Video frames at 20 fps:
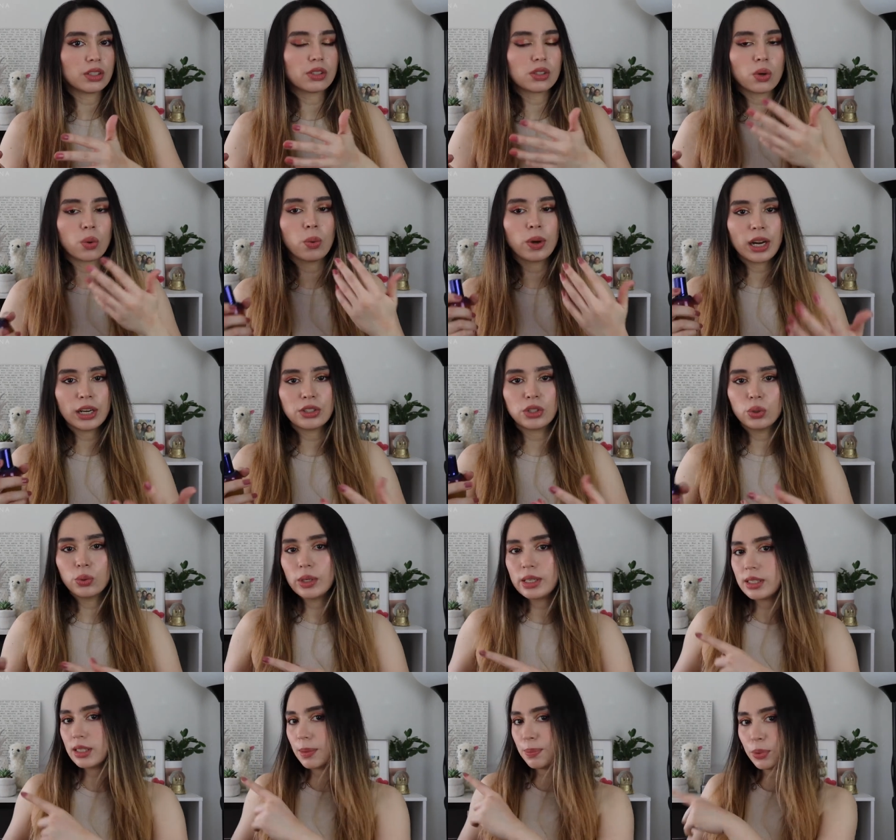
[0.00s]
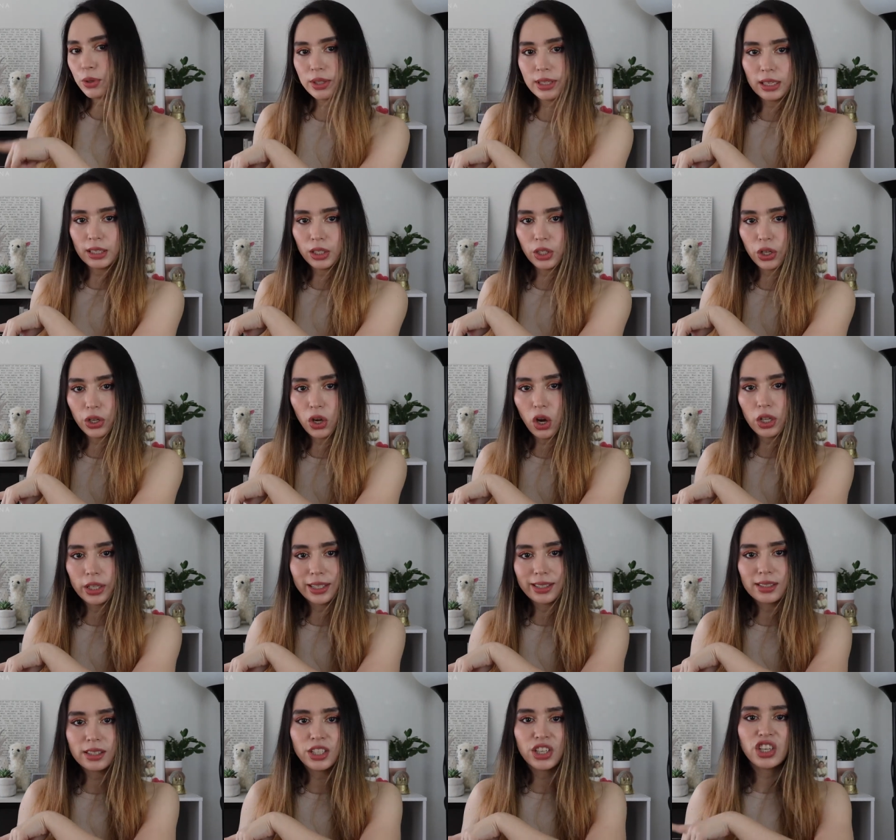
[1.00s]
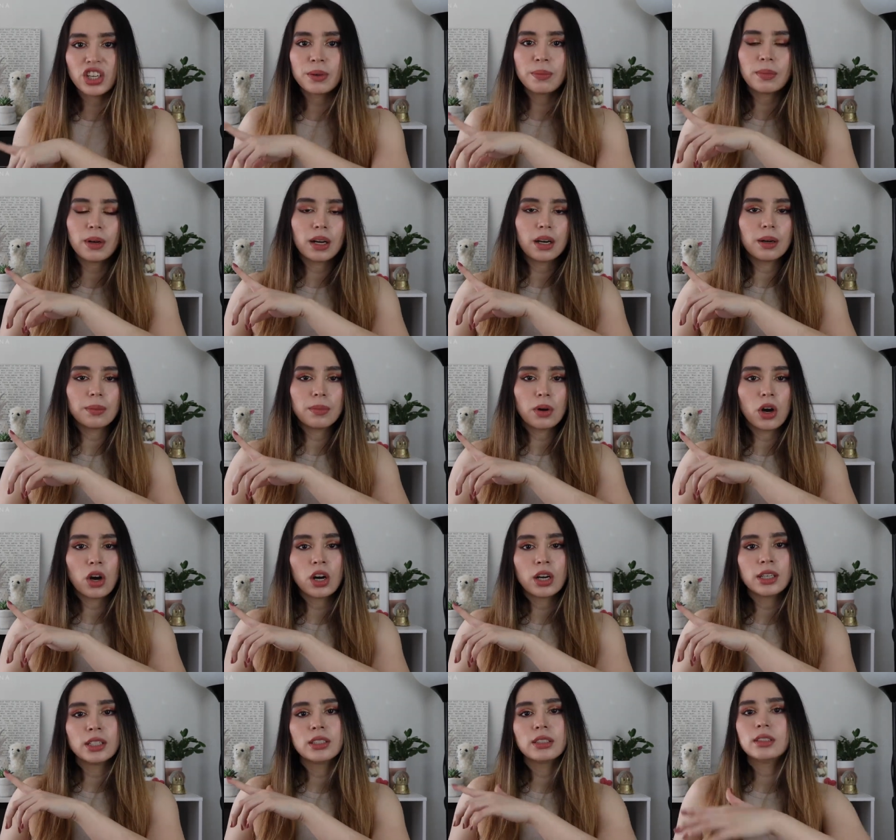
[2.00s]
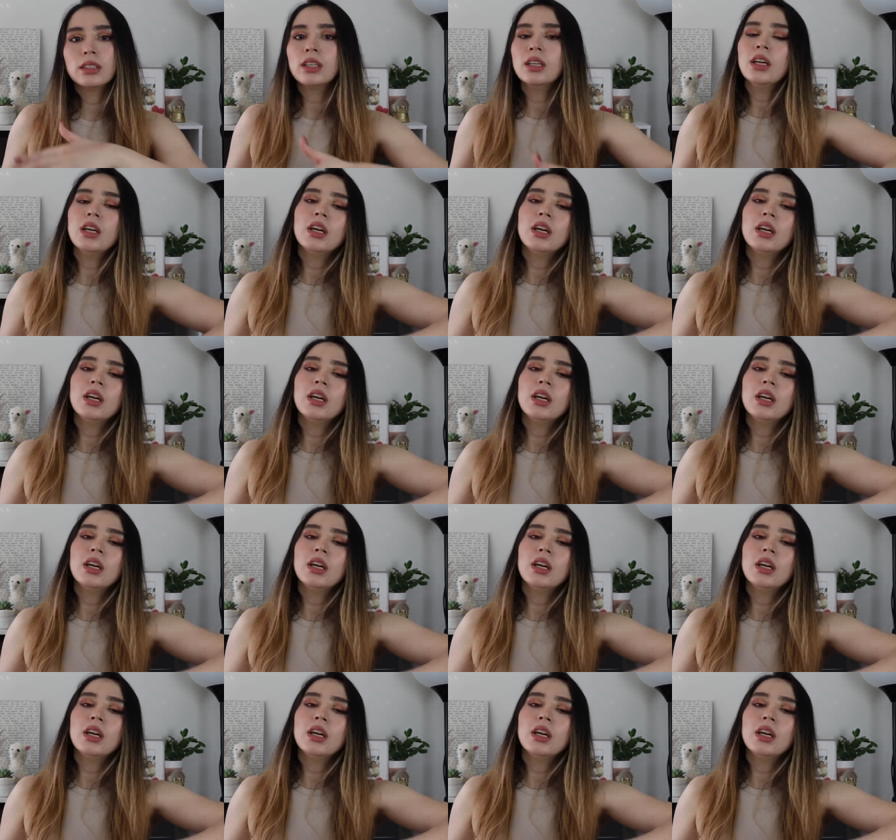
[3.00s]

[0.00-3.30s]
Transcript: So what I do is I put that glycolic serum um, on